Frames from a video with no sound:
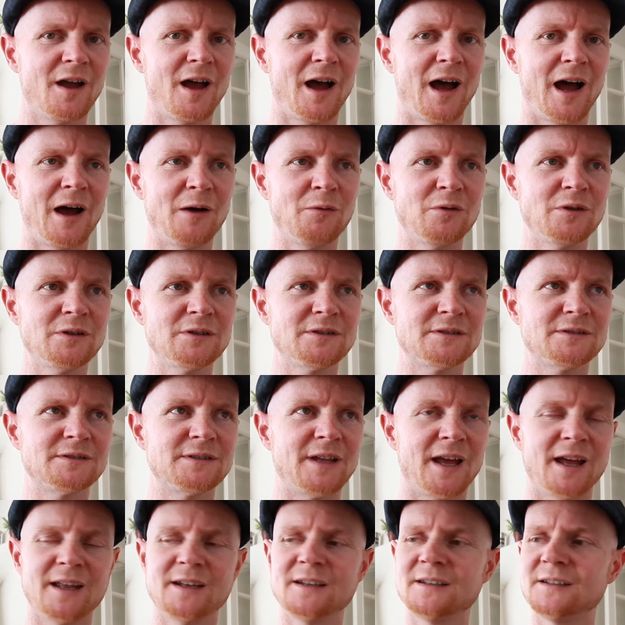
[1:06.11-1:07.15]
I will
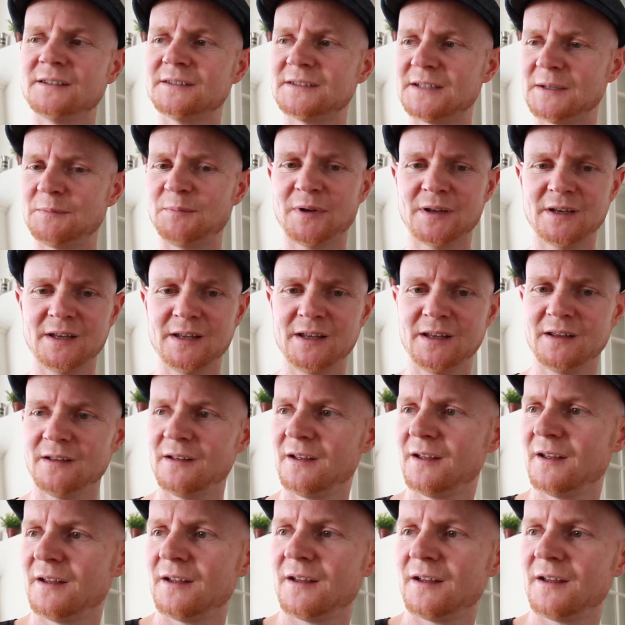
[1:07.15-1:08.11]
then typically